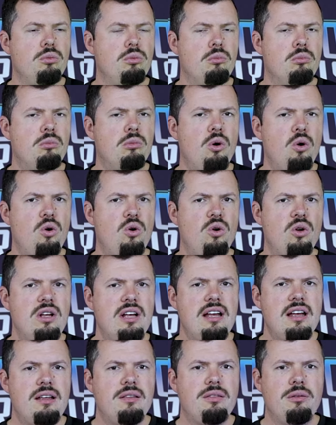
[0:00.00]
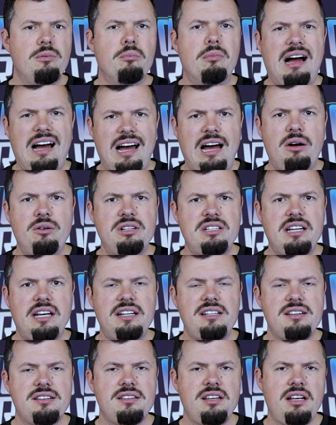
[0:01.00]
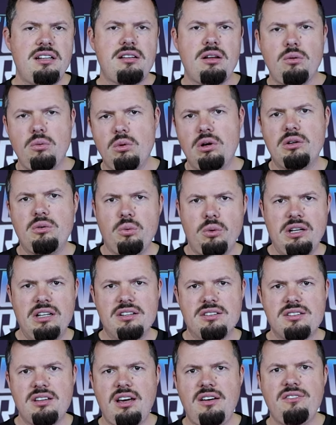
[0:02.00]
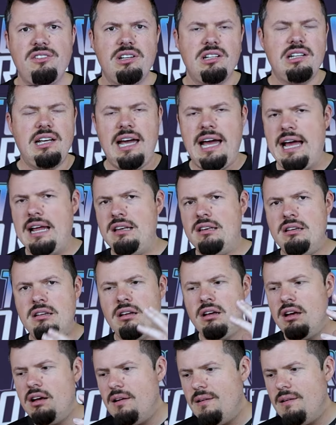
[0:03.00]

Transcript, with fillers: more our data set and what we discovered, and